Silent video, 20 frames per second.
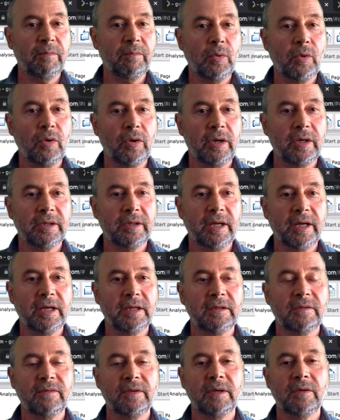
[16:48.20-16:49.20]
important,
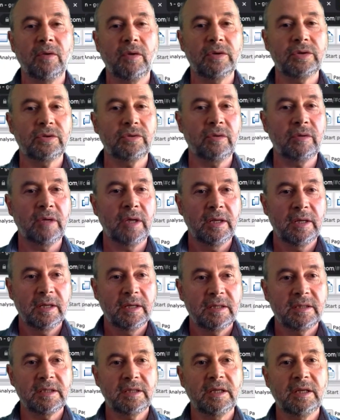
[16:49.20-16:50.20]
and we also
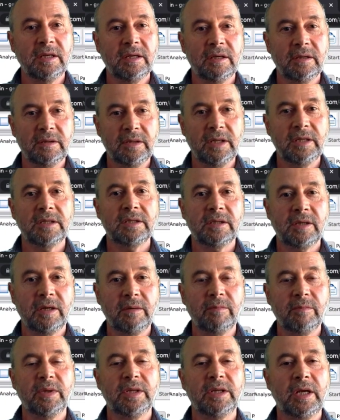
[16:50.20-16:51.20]
see this
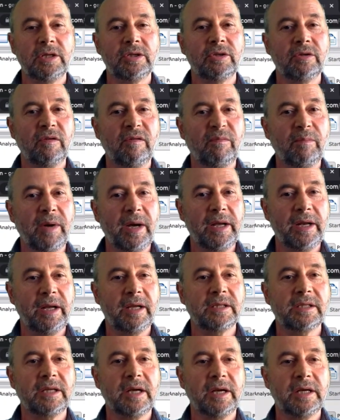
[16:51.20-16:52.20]
combination of
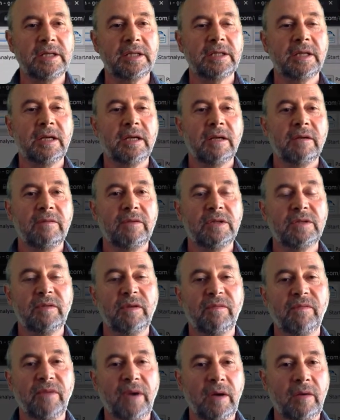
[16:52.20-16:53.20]
binding sites which
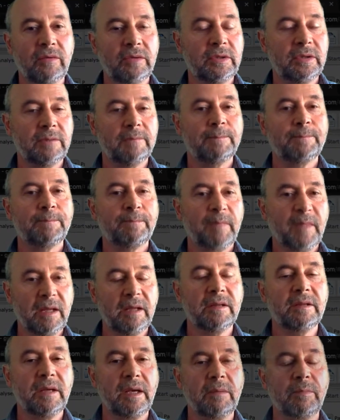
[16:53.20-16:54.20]
we found
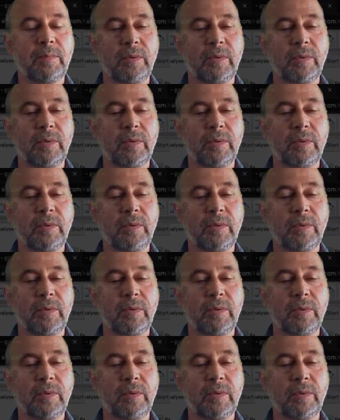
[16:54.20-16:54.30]
in the